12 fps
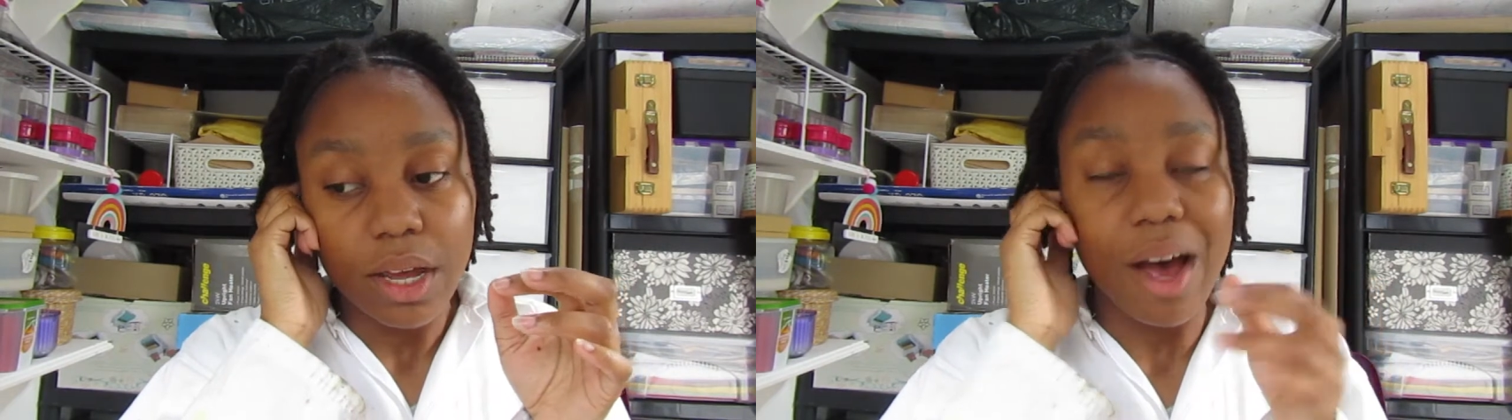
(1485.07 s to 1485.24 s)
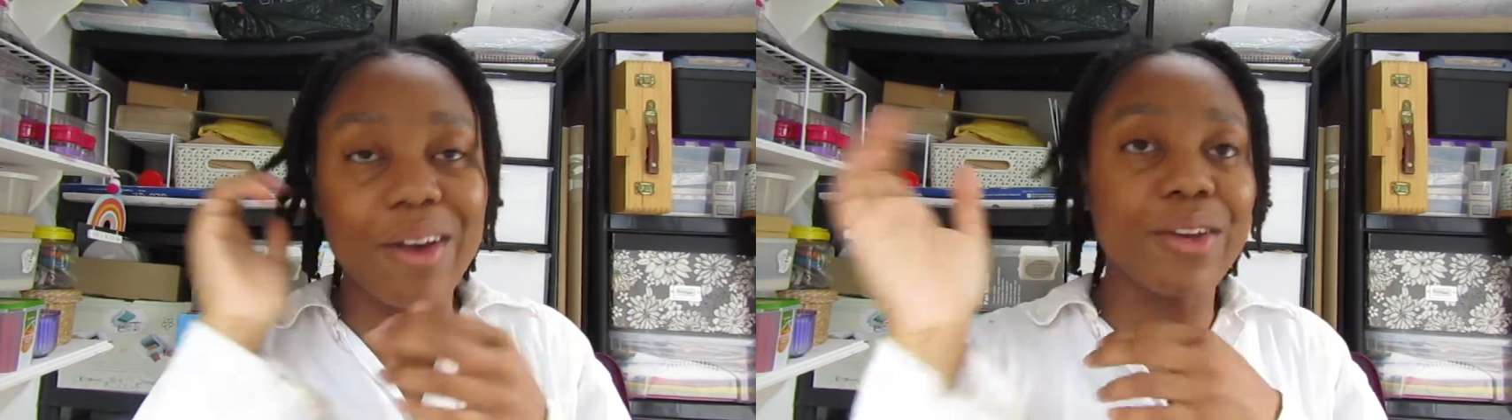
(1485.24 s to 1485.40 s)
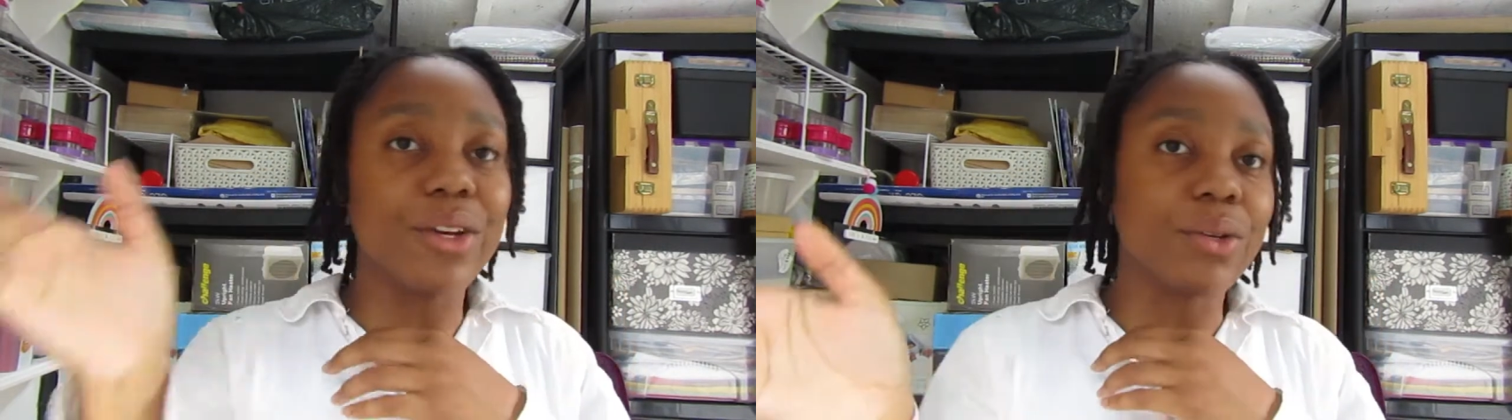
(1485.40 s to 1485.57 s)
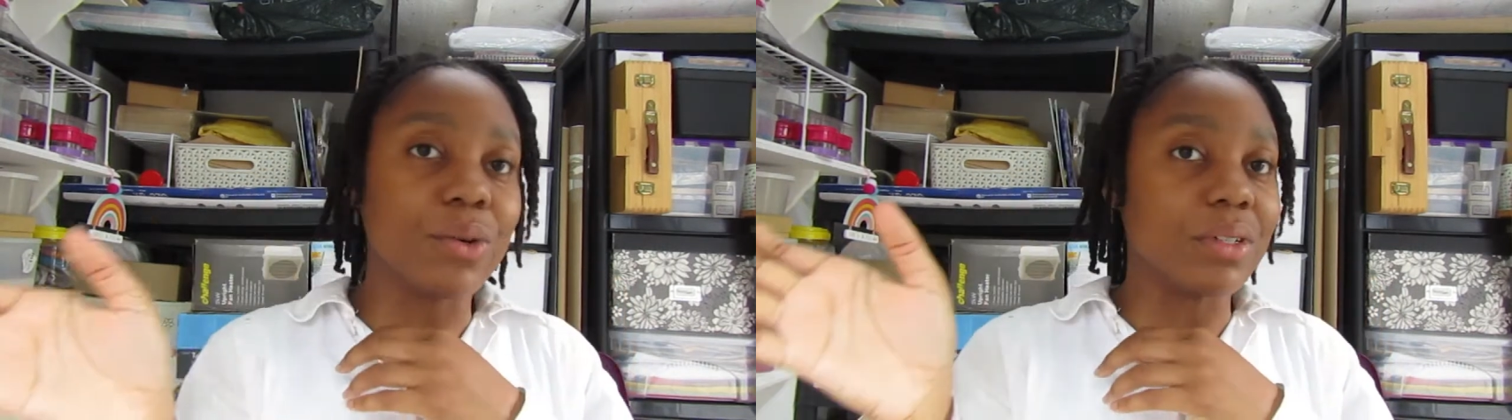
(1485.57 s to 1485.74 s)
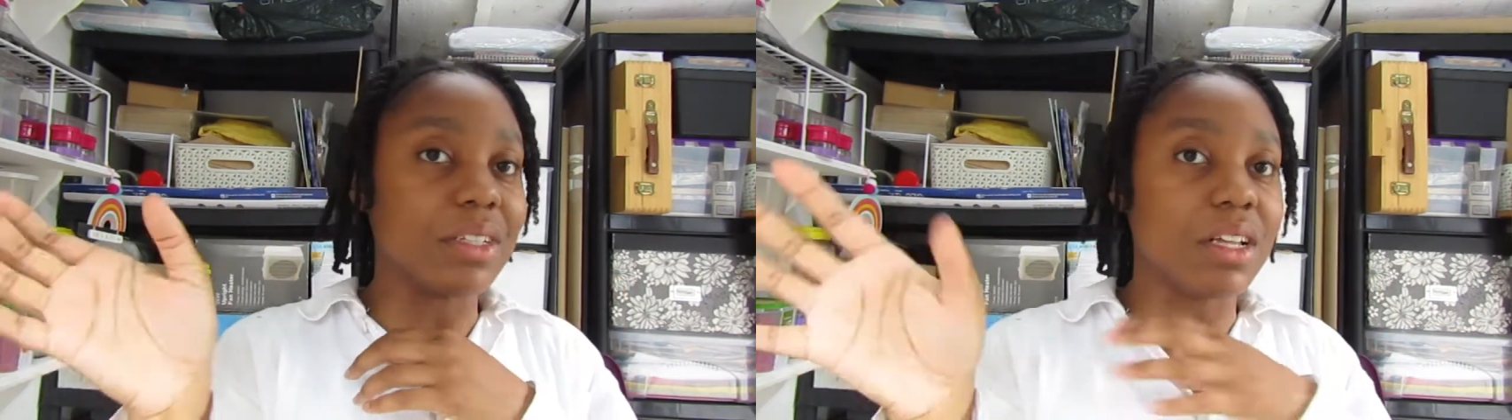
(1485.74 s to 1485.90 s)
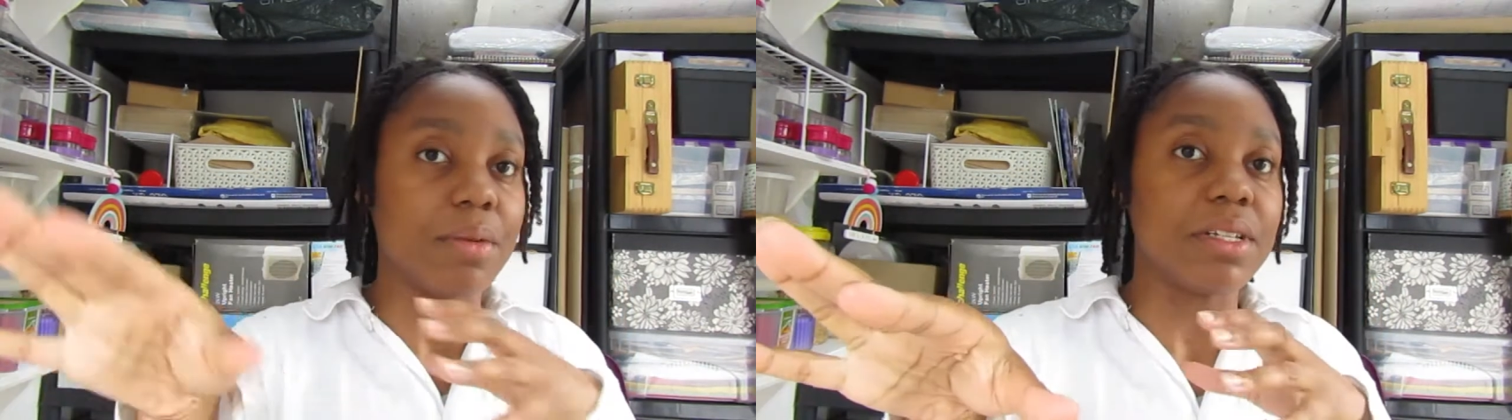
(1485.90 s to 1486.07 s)
how you can
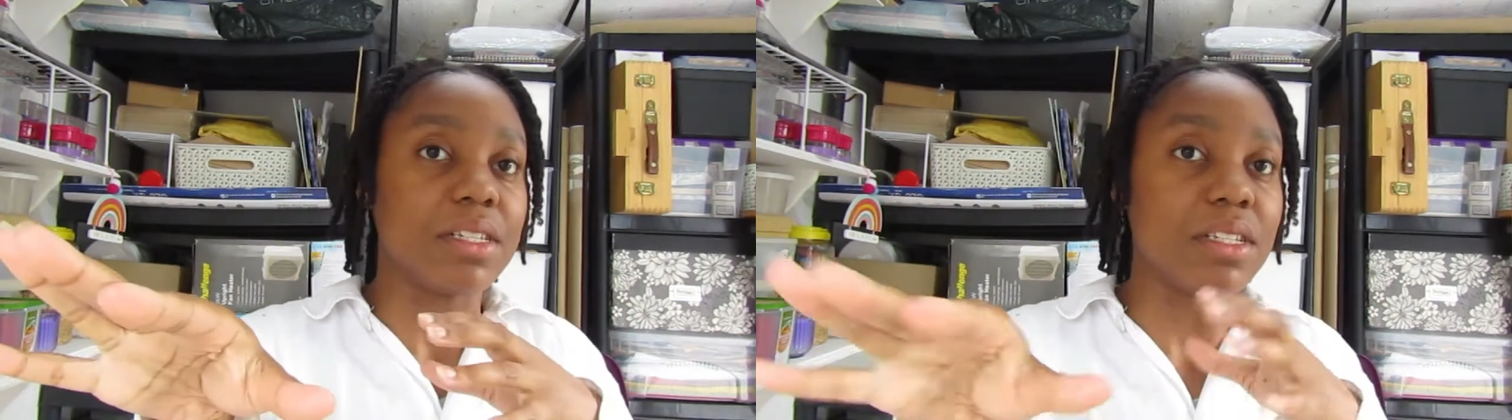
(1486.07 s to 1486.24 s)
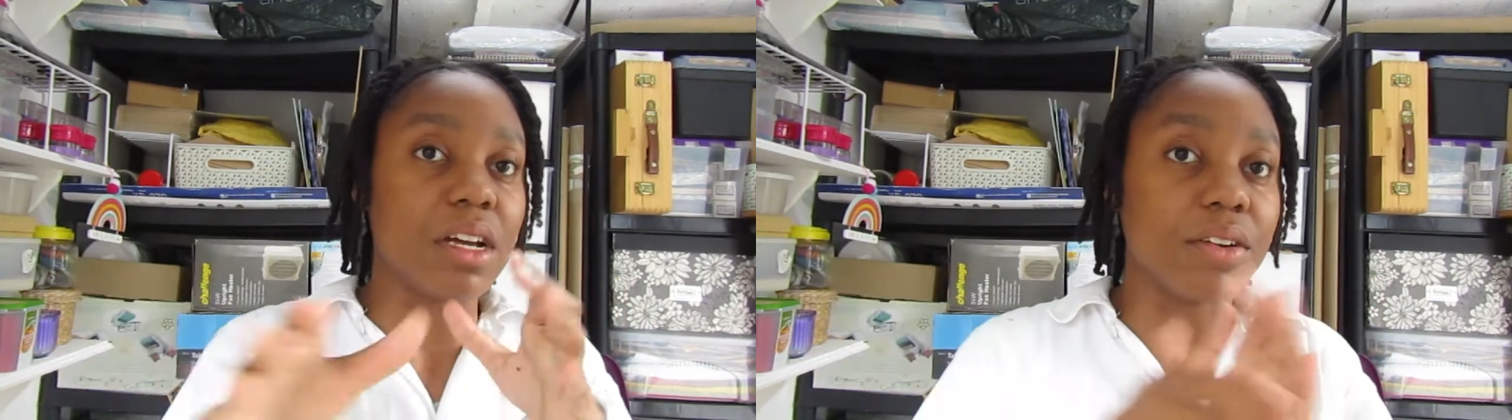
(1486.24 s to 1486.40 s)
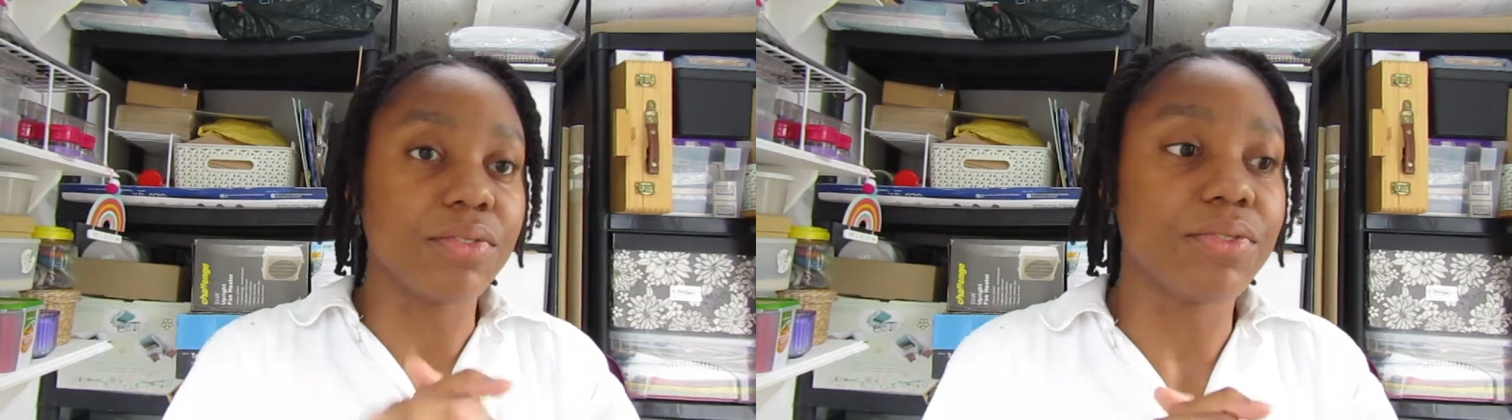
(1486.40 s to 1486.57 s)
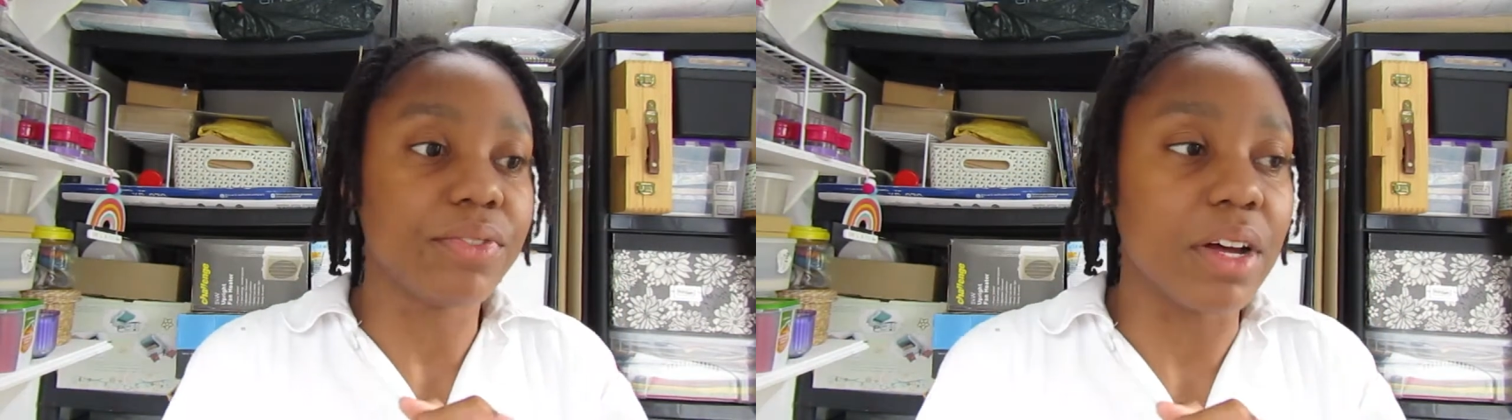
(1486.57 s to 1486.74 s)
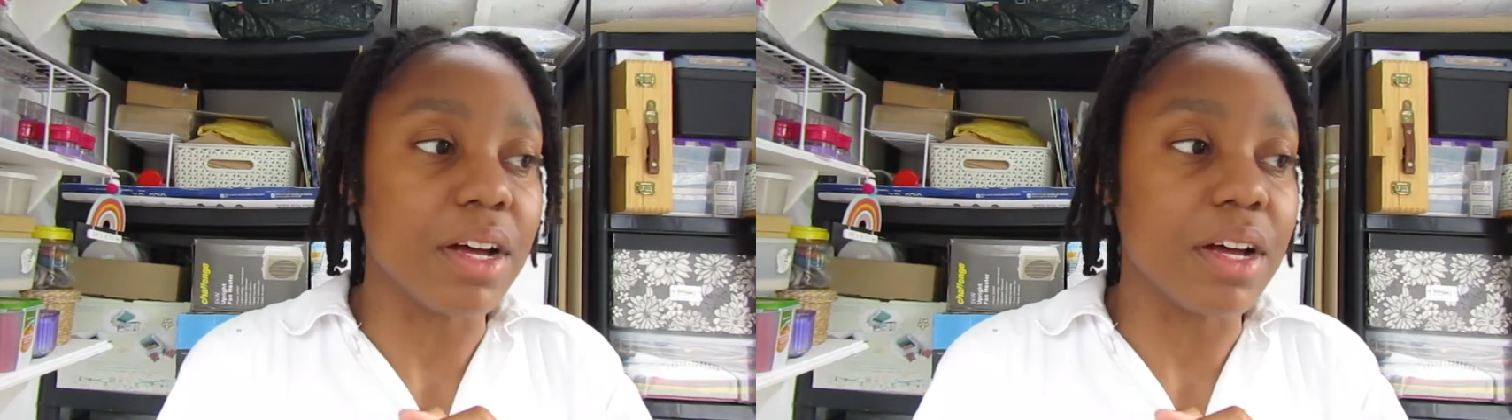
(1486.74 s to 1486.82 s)
order them and stuff,